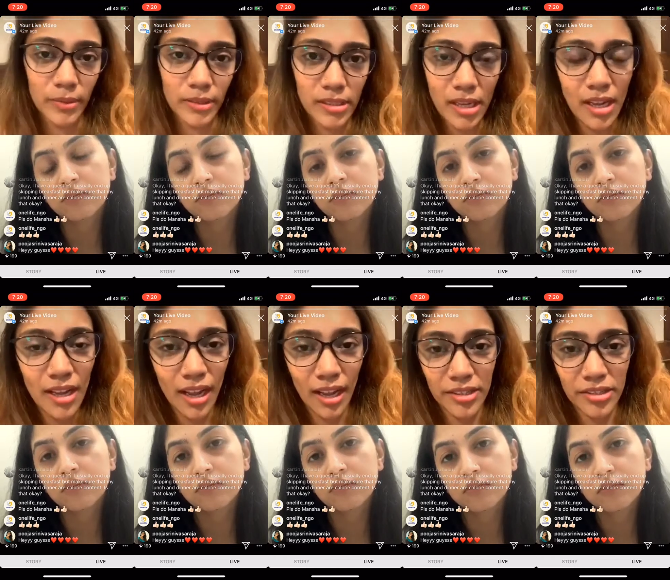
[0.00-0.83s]
Speaker 1: mm-hmm. and i
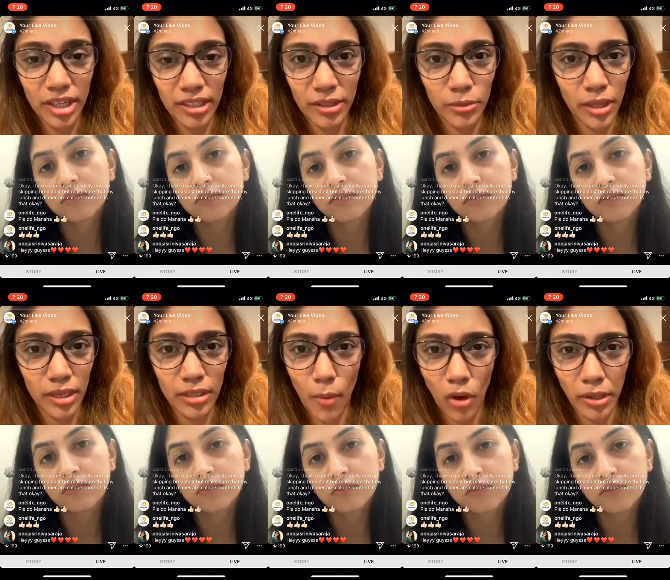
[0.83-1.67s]
generally do that in the
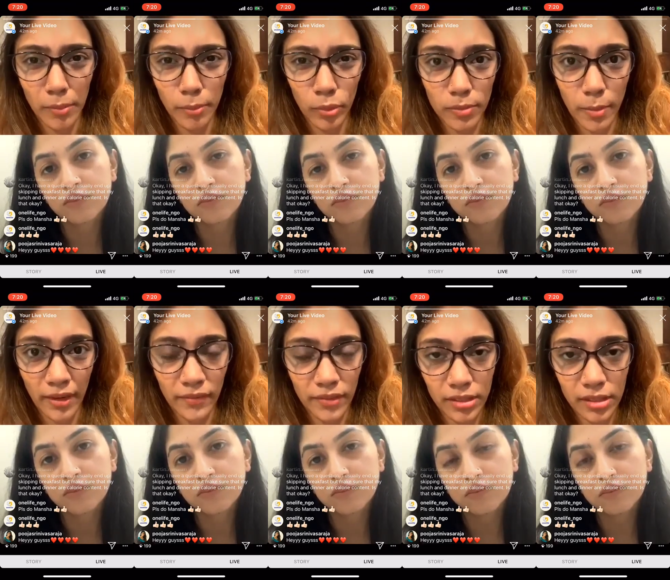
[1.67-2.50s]
morning post
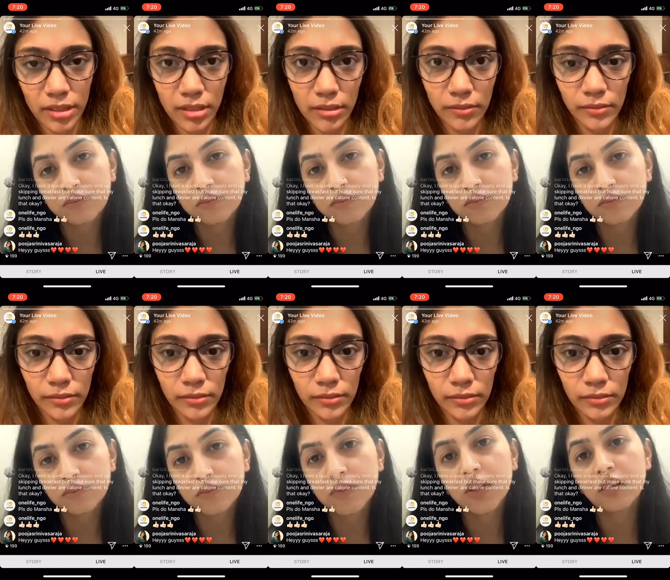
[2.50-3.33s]
breakfast
Speaker 2: yeah
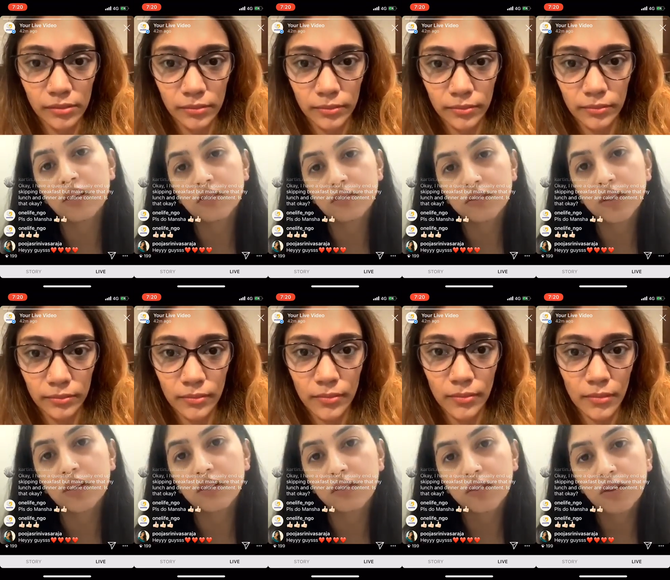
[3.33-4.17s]
yeah
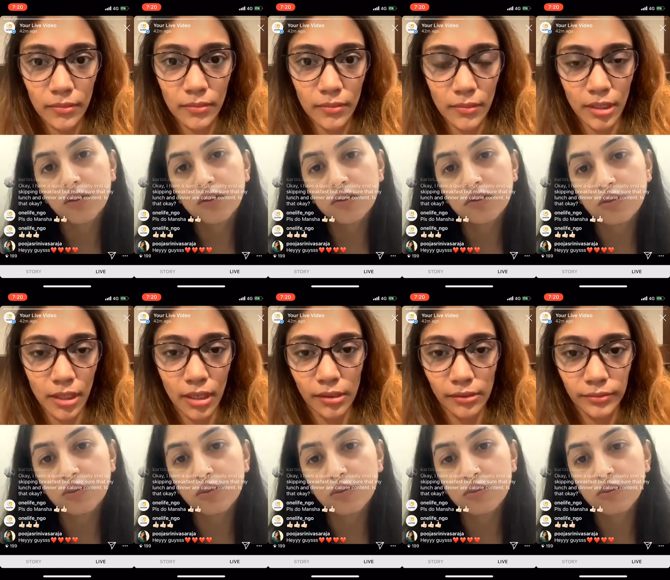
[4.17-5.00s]
so yeah.
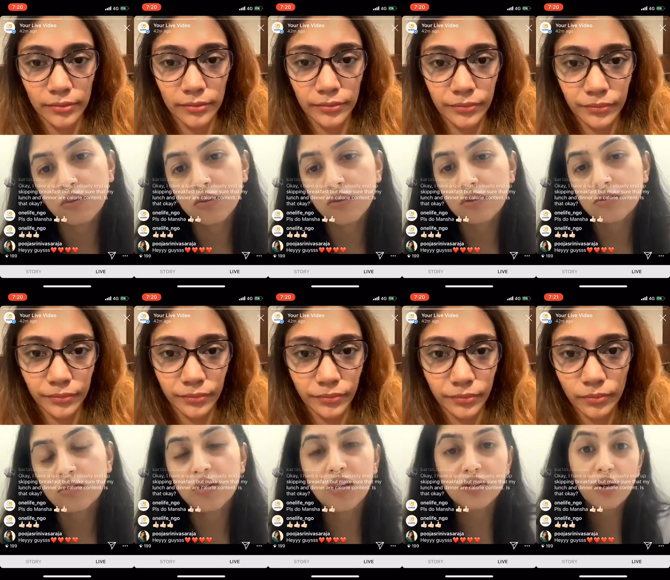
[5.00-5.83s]
yeah so
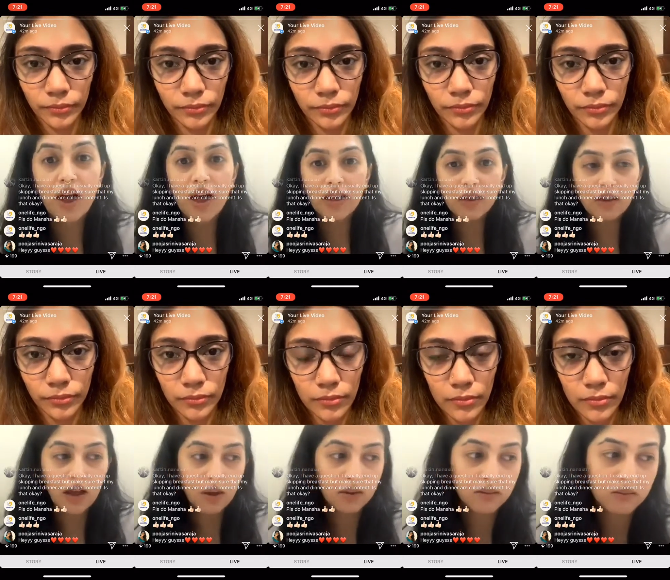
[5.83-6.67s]
i i
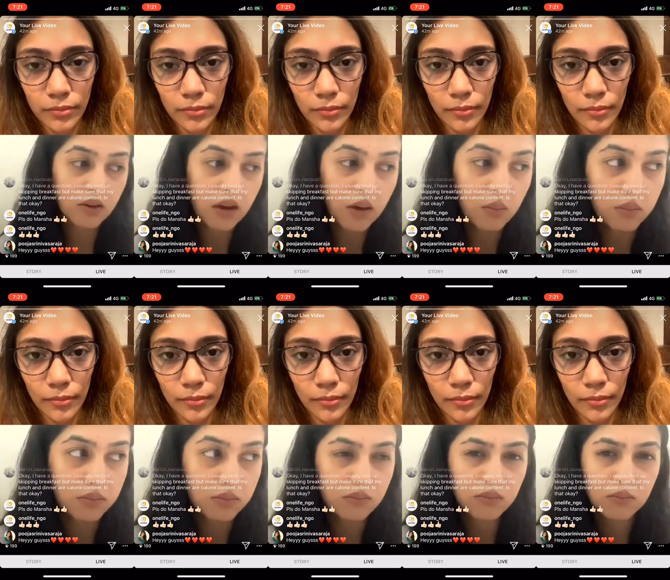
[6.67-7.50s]
i
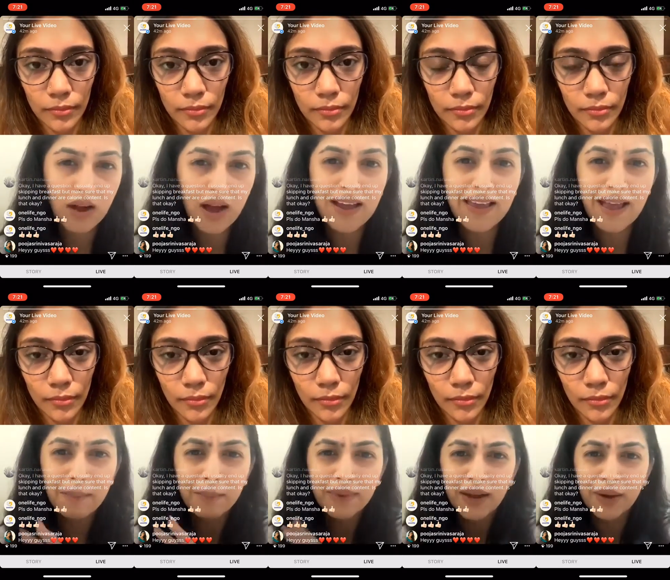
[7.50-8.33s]
i am
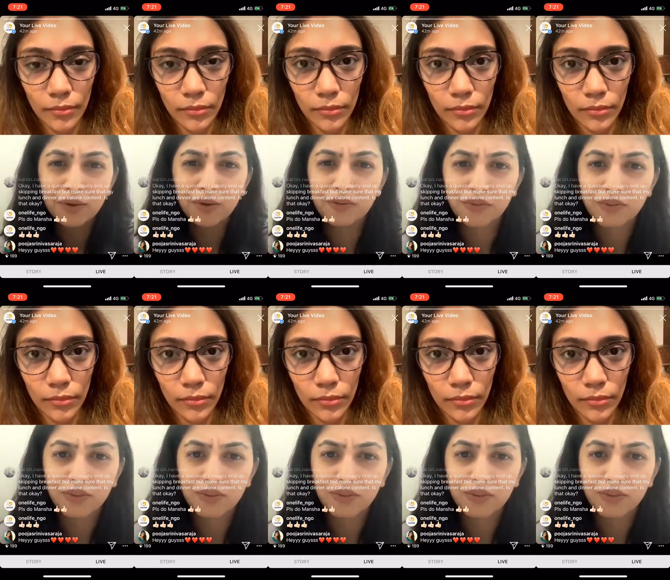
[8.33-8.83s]
kind of like